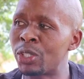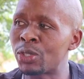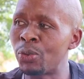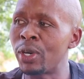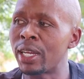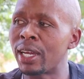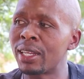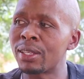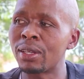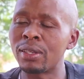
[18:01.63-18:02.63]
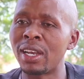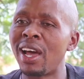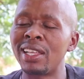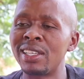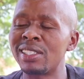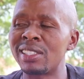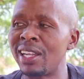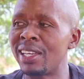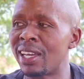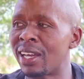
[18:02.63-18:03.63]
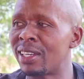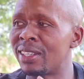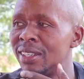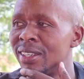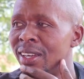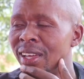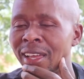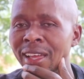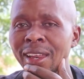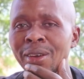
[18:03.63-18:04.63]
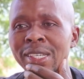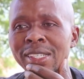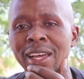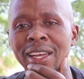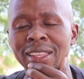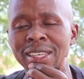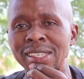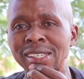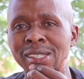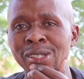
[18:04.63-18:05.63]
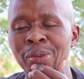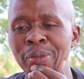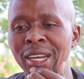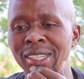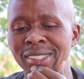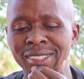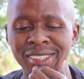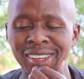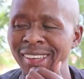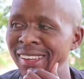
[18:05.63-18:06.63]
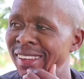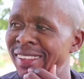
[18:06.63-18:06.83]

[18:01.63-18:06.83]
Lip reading: Kulenyan. He thought, nah, this is Klenyan. Then he just wrote what he thought it was right.